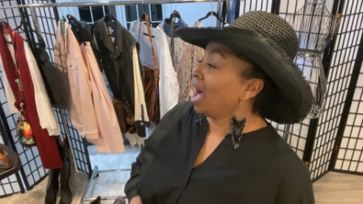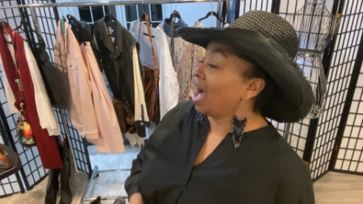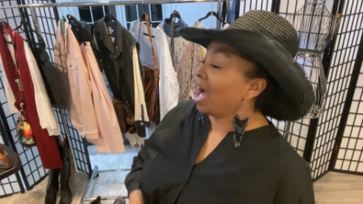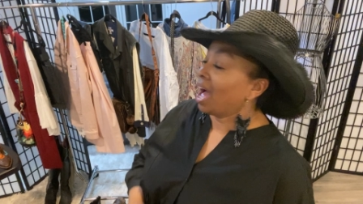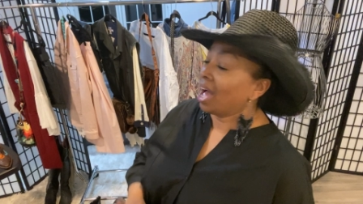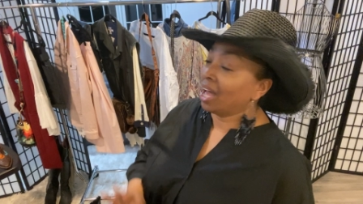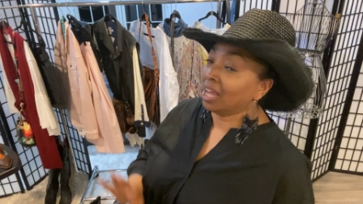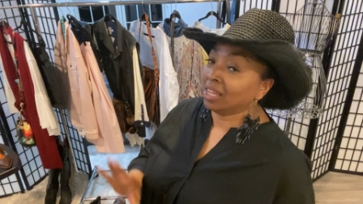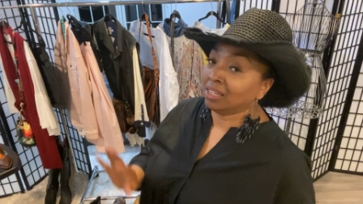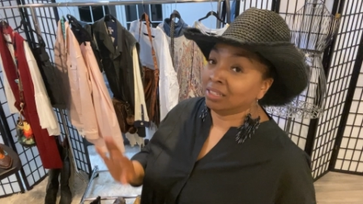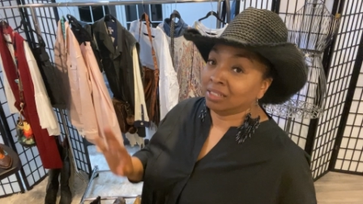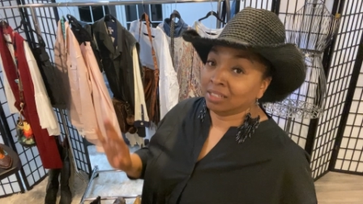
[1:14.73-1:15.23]

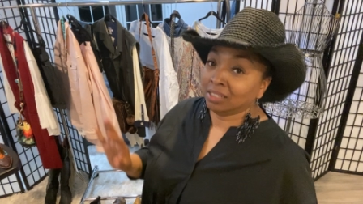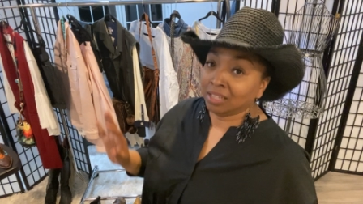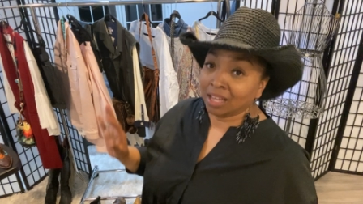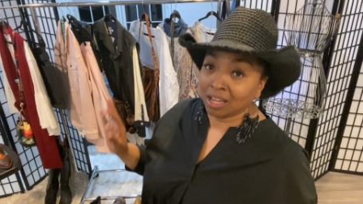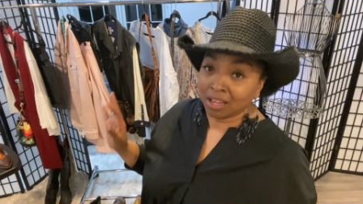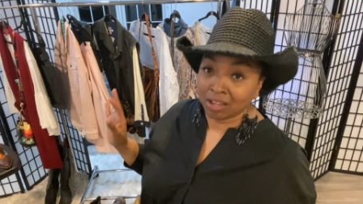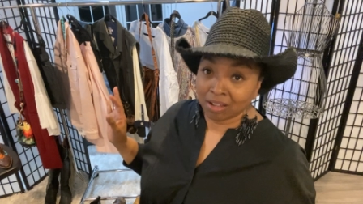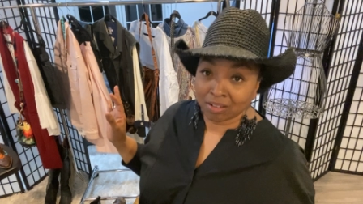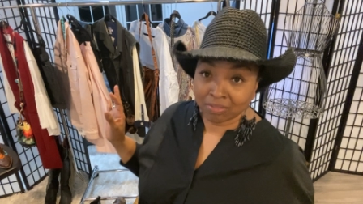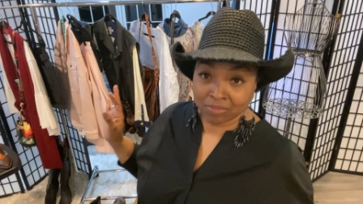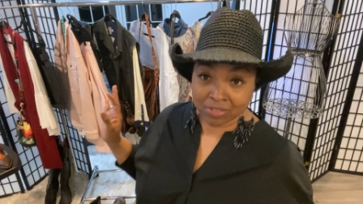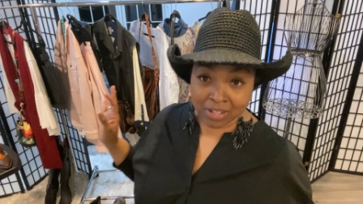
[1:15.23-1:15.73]
I
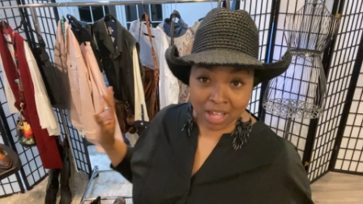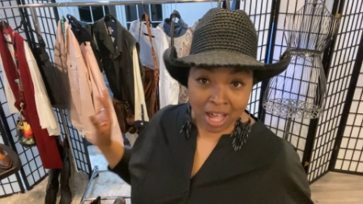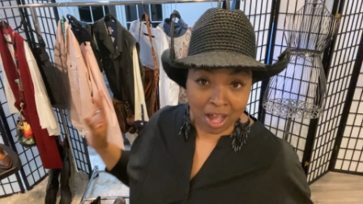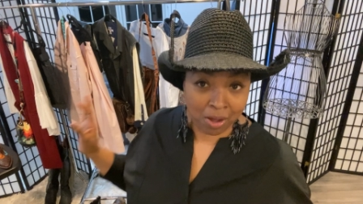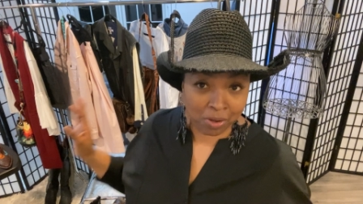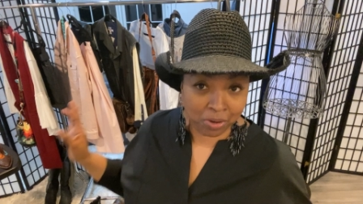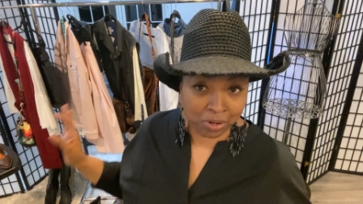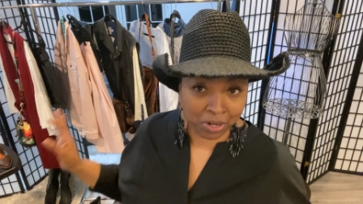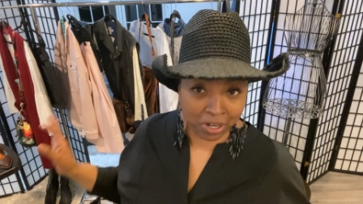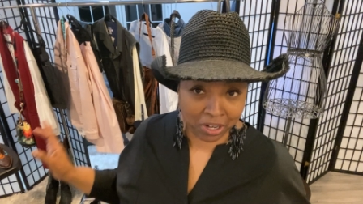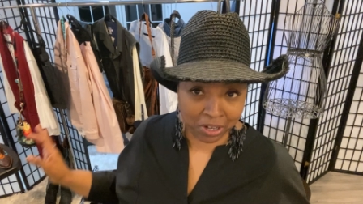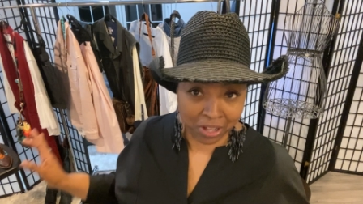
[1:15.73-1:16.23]
love
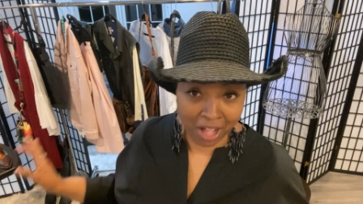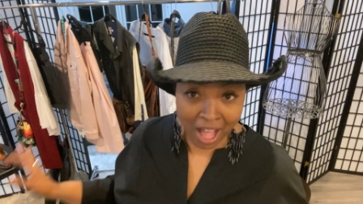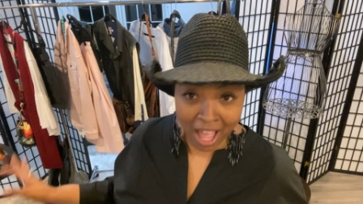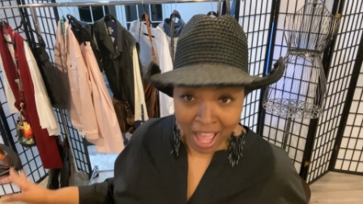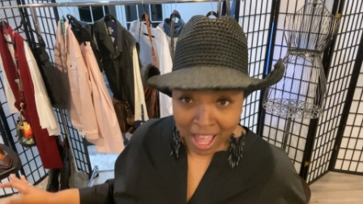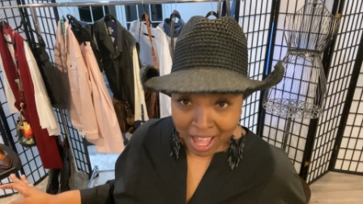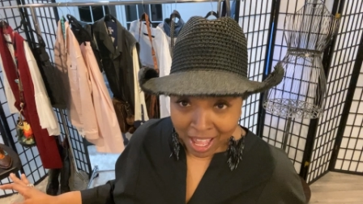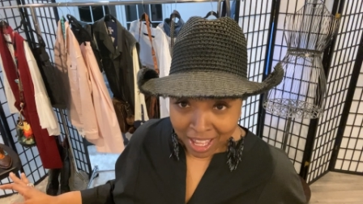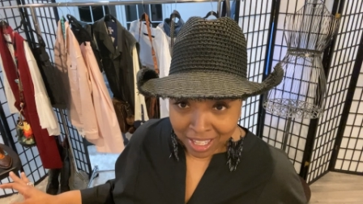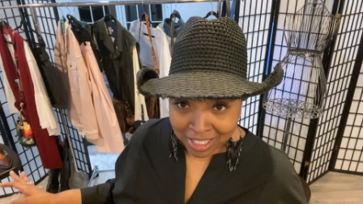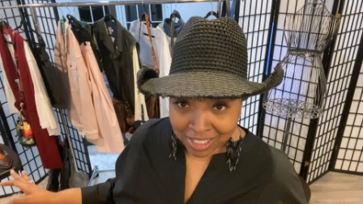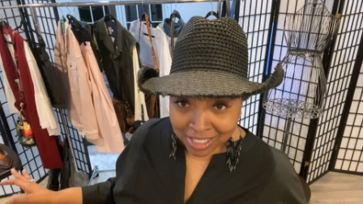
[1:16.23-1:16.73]
cowgirl
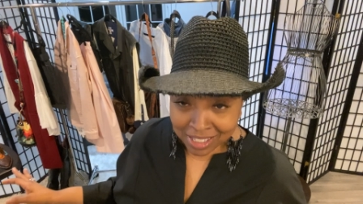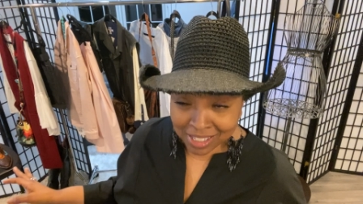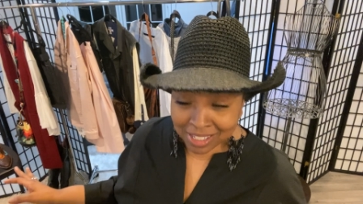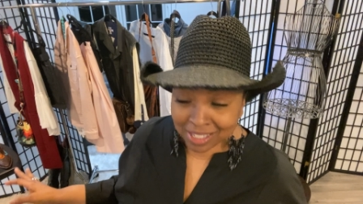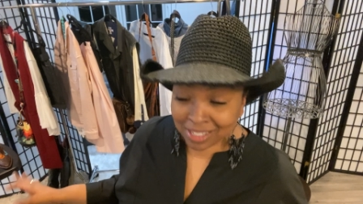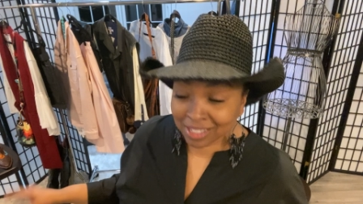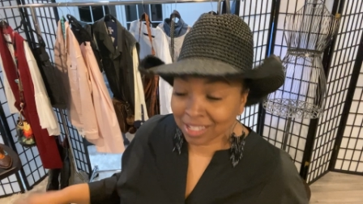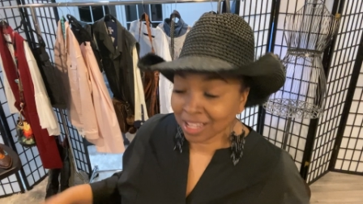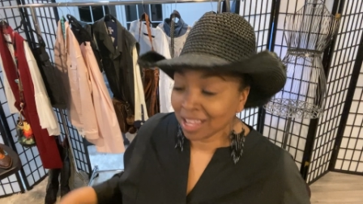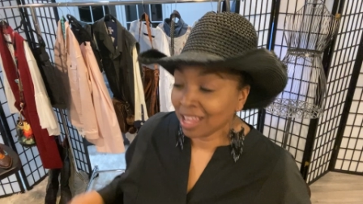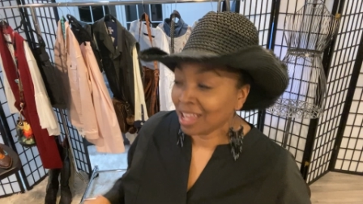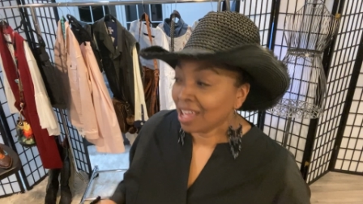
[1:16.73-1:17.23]

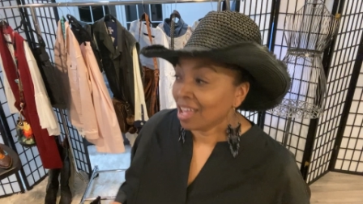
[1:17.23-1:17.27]
hats.